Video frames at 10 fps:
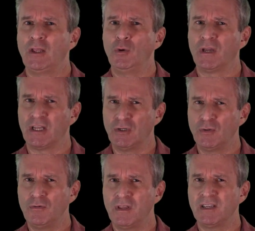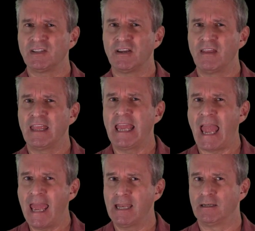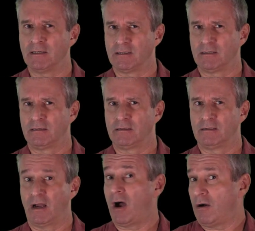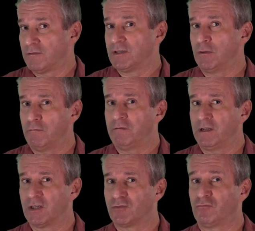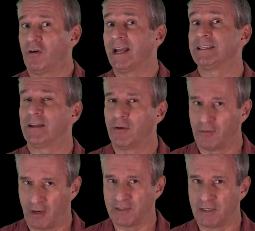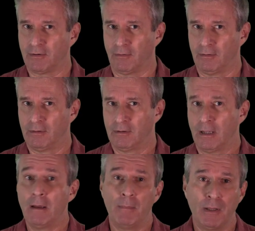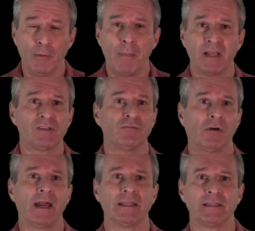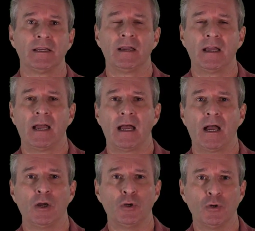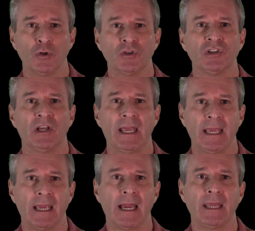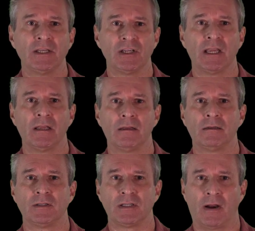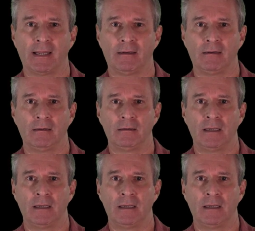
You can do this at the end after you've finished writing your article, but you must write a good, engaging title.